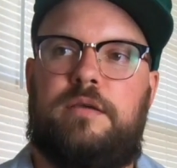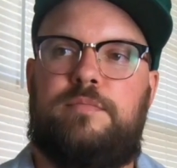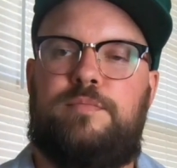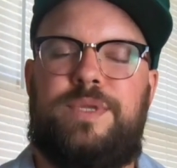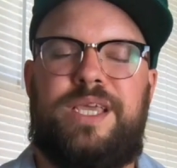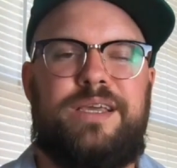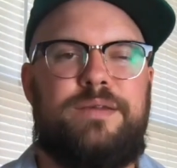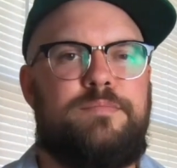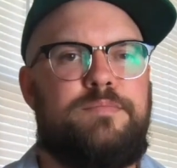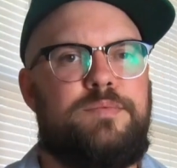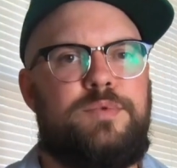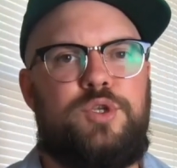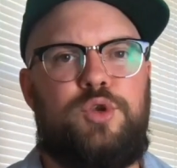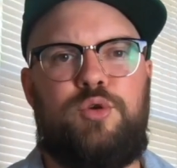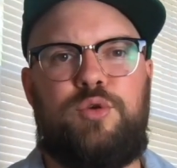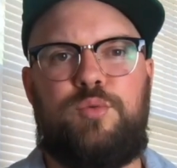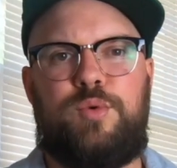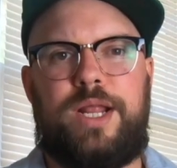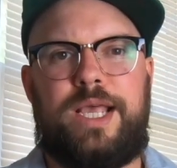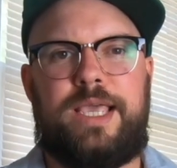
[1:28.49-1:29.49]
Yeah,
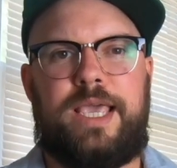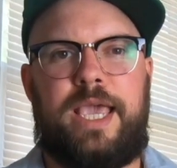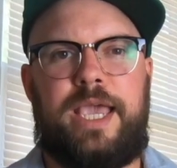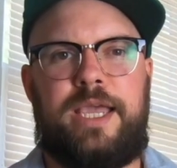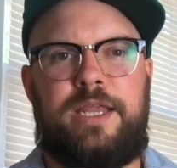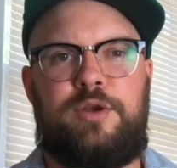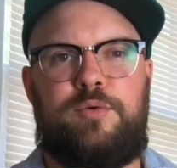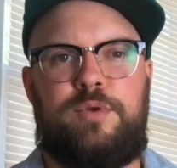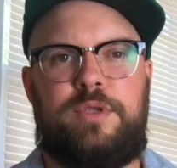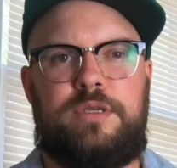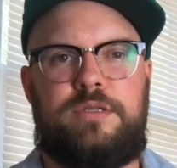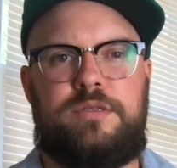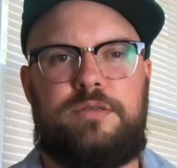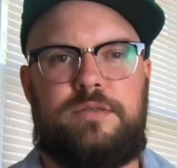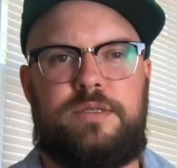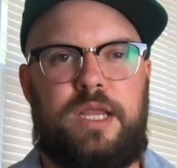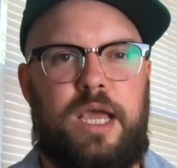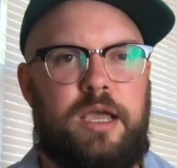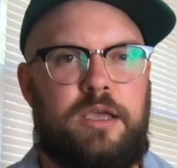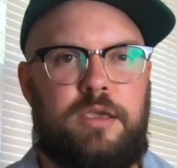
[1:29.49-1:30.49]
doing what I can to really
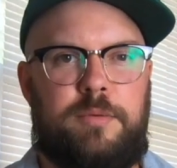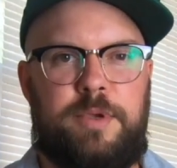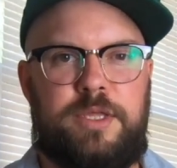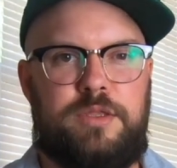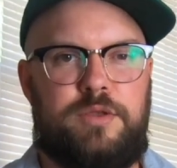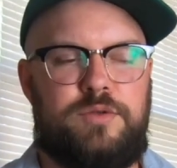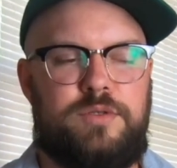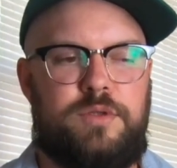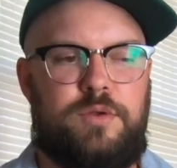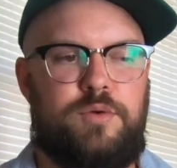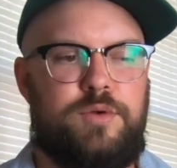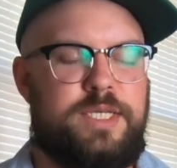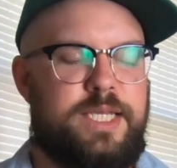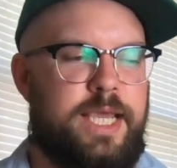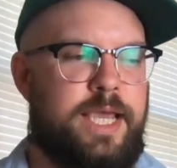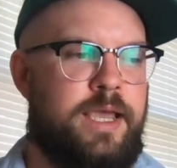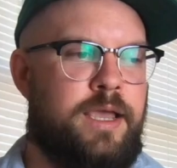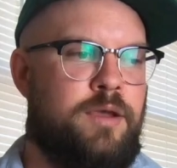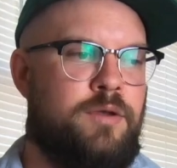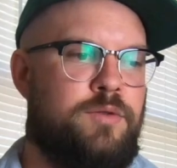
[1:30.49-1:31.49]
just document those little
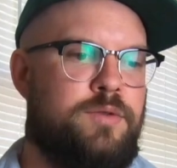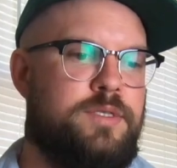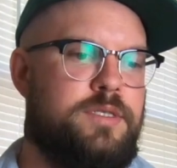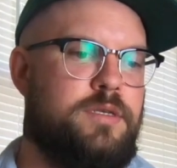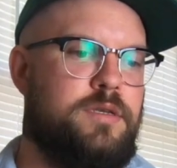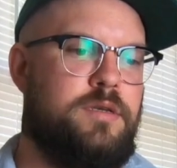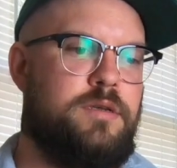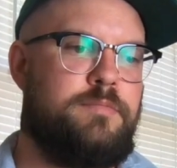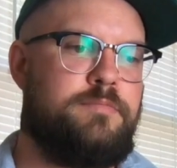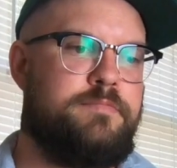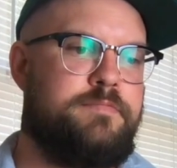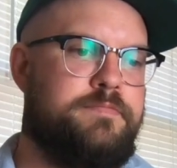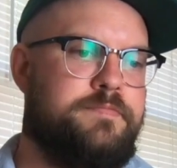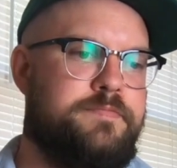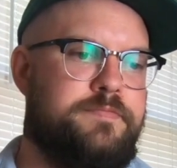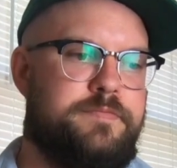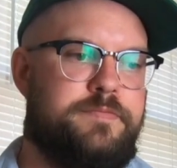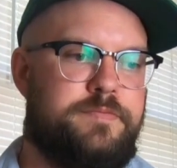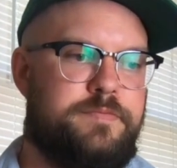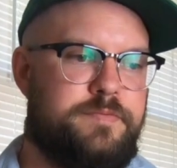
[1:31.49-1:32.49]
towns.
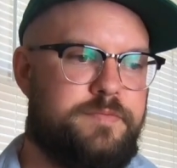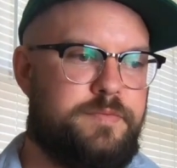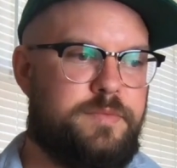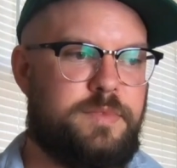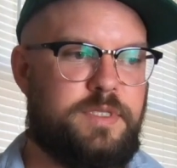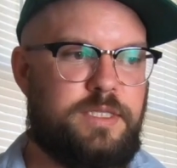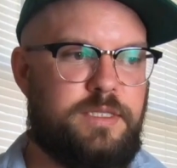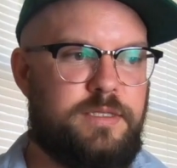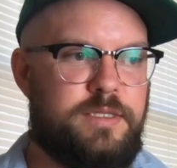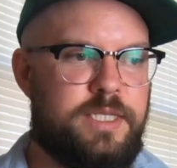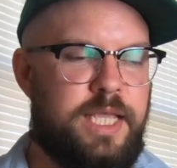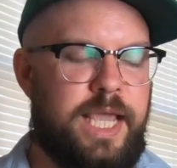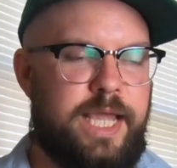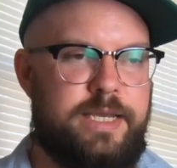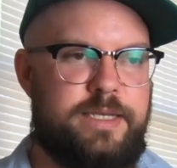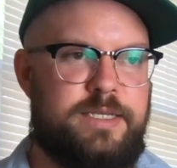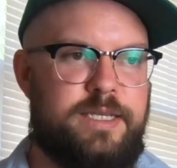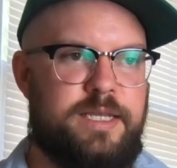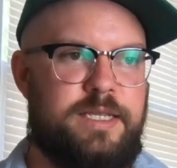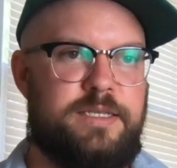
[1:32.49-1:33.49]
I
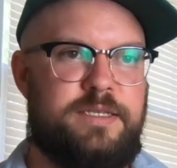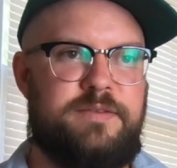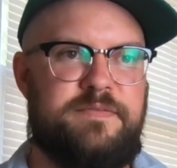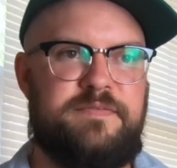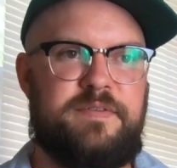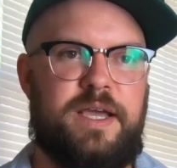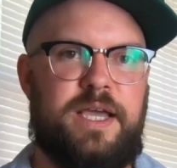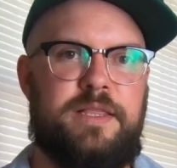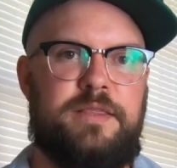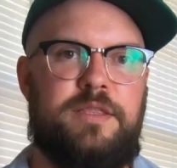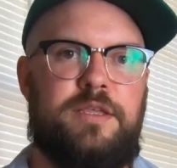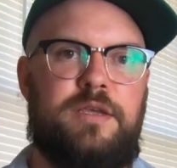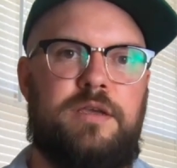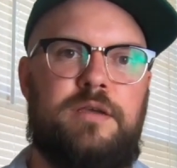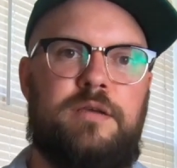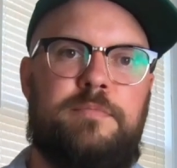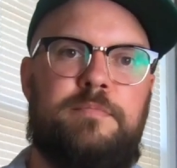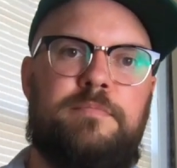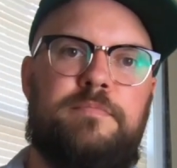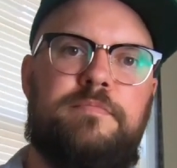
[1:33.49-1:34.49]
tend to find
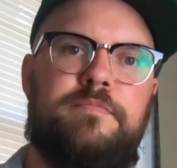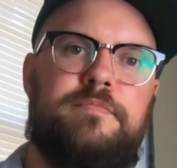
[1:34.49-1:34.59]
them